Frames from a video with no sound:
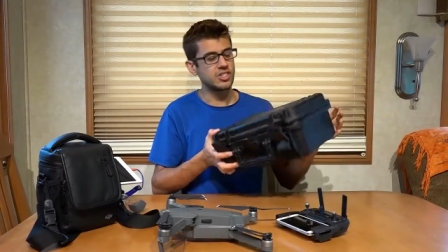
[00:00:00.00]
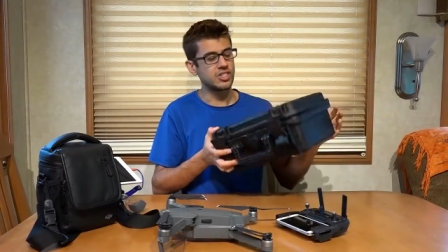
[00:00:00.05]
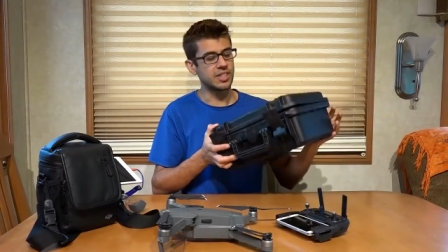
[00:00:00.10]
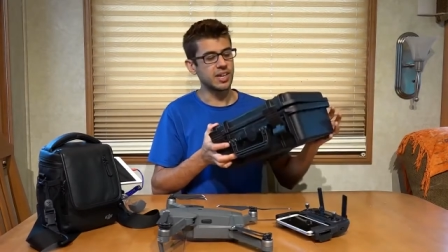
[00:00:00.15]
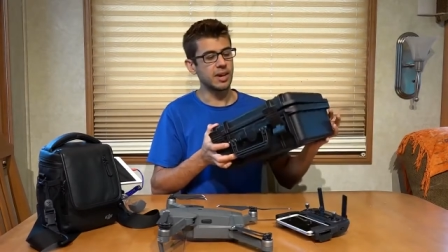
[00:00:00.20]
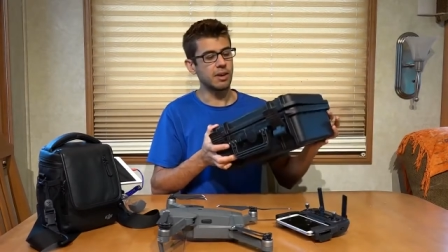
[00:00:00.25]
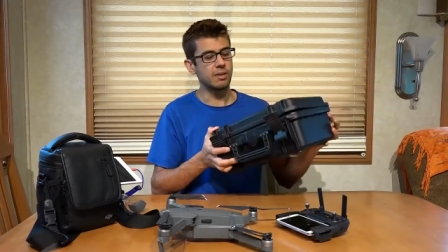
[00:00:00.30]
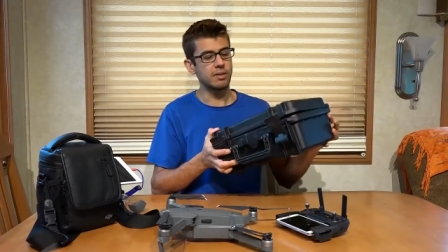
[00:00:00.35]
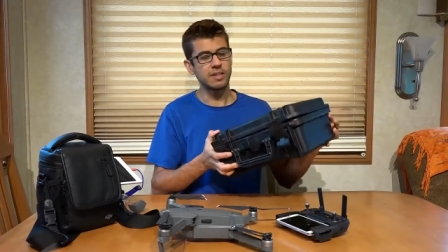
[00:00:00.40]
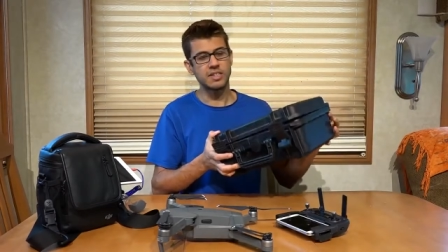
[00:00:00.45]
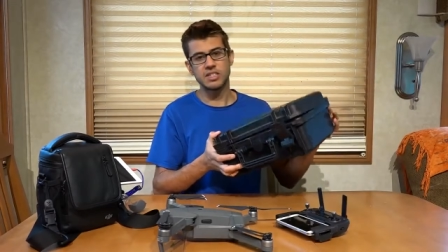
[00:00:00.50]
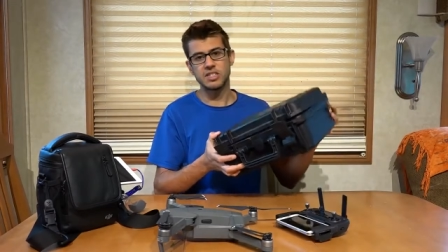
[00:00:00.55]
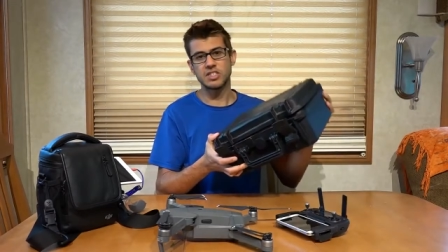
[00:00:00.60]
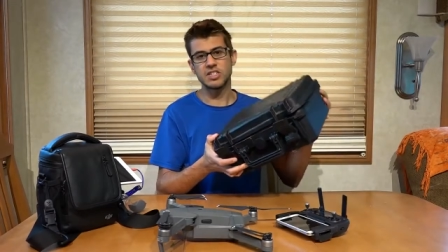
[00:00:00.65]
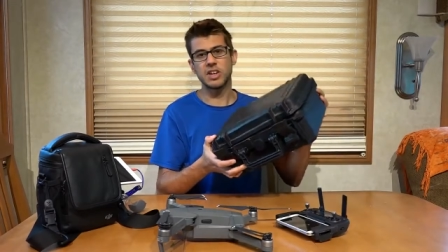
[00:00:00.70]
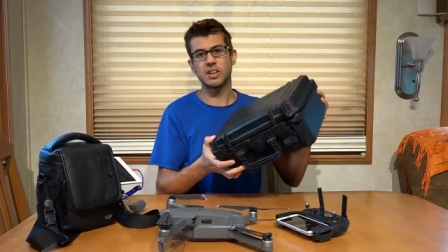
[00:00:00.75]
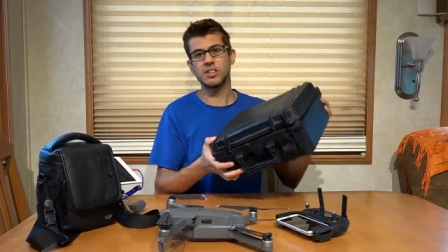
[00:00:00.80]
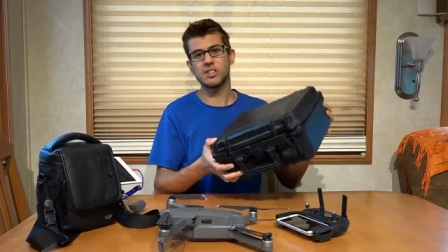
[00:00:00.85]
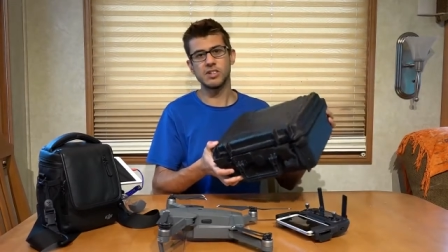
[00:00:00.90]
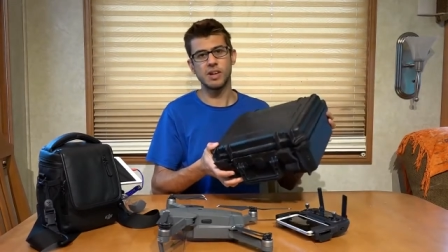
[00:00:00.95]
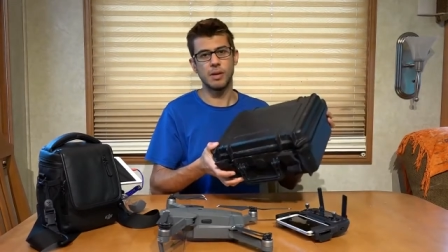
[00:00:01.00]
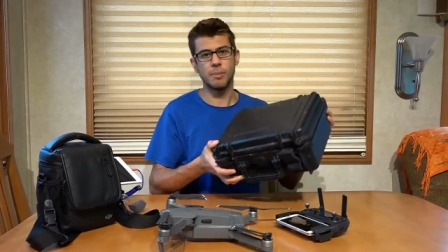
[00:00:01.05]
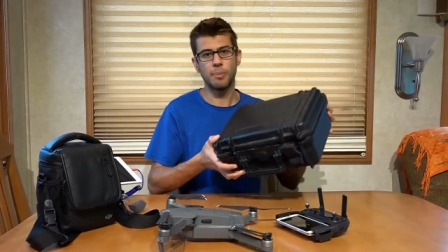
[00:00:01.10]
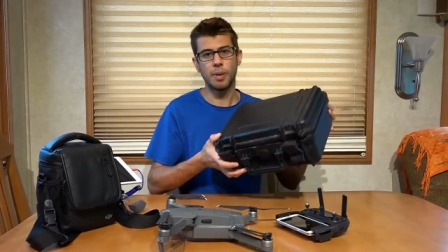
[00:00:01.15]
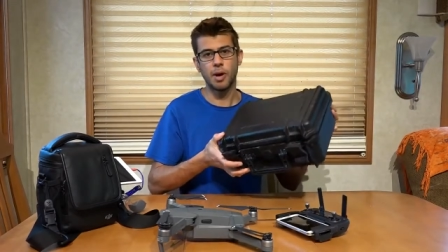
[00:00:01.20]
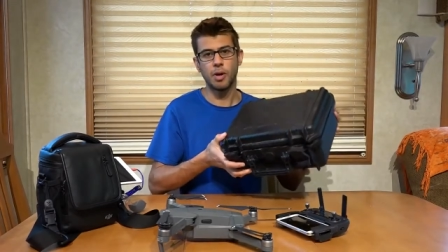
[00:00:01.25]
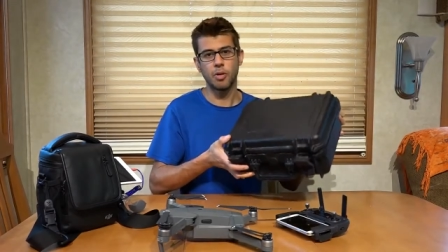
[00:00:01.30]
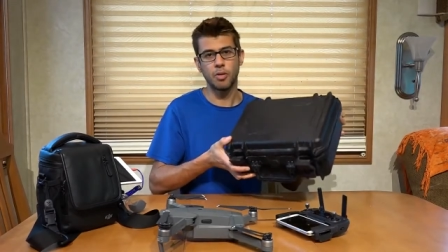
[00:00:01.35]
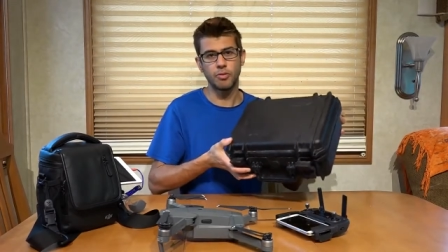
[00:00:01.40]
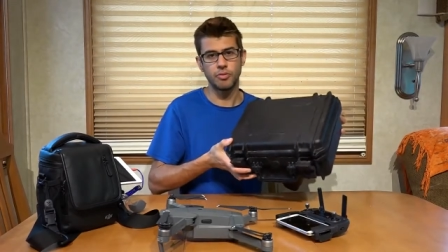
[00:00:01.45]
to carry such a
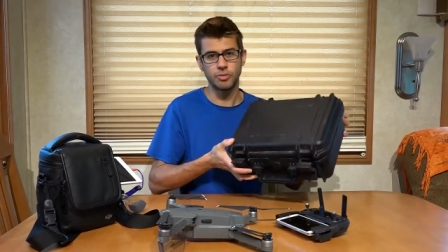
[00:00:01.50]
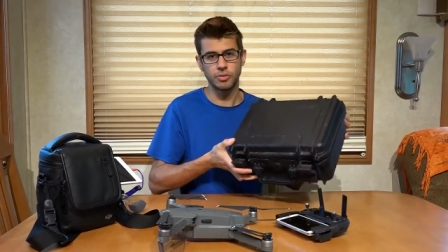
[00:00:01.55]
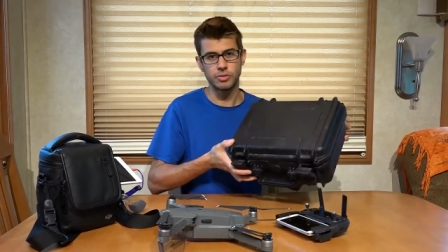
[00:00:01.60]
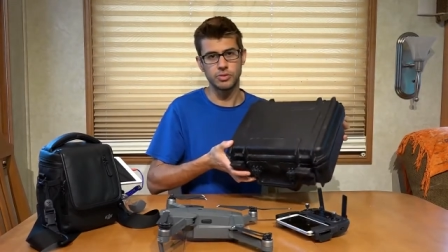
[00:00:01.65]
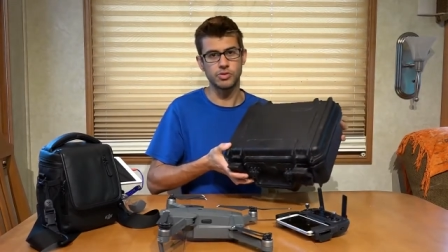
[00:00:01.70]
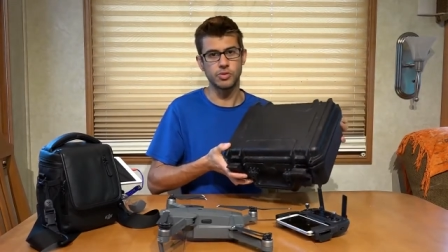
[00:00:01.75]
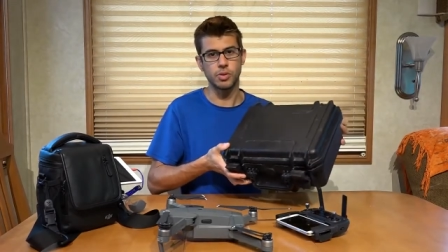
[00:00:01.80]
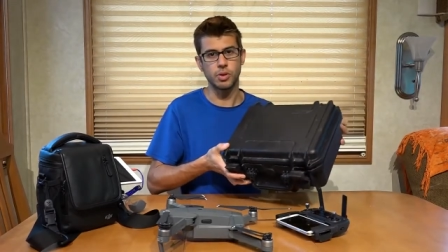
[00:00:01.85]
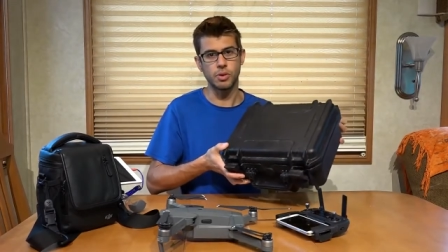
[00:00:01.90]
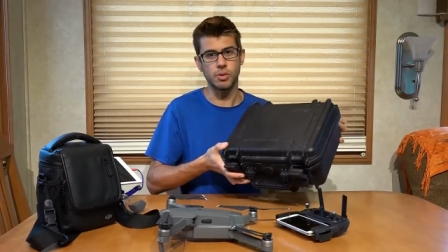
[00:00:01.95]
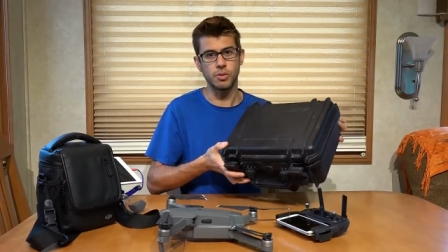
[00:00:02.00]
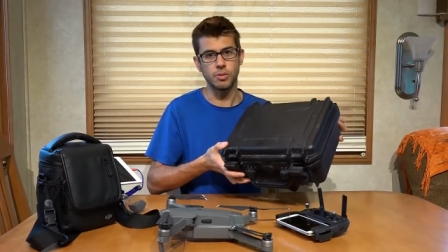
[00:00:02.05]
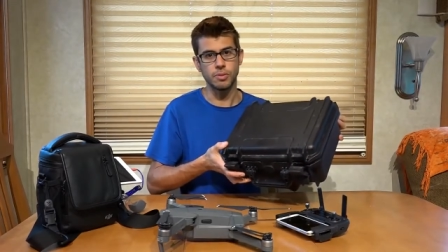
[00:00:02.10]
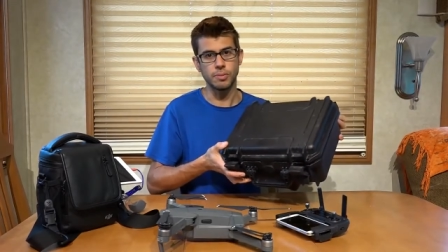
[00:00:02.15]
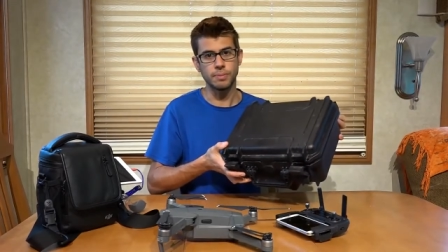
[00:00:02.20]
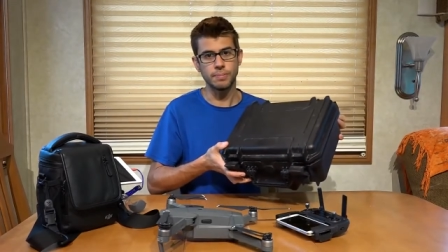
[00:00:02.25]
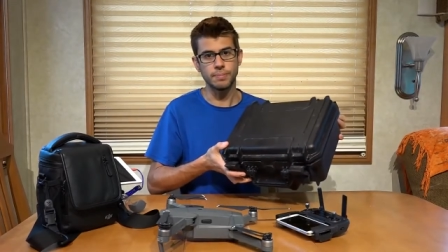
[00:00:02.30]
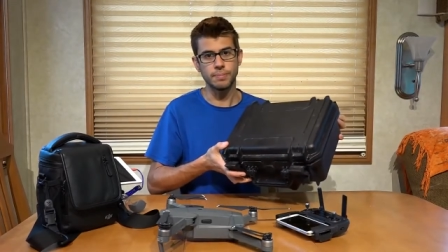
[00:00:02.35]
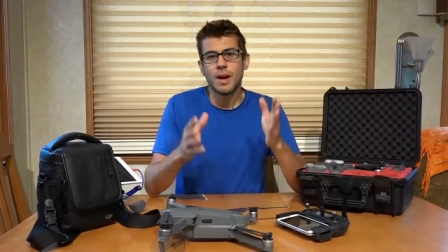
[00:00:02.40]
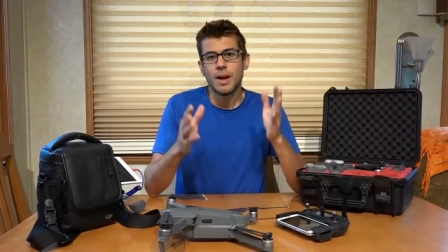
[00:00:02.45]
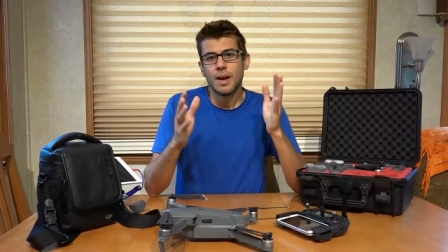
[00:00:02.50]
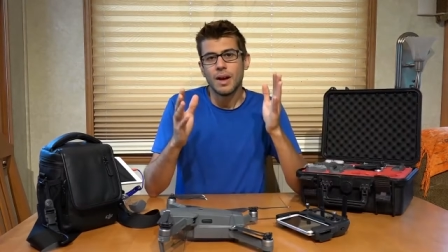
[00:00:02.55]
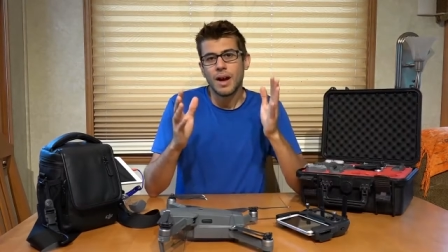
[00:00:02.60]
powerful drone.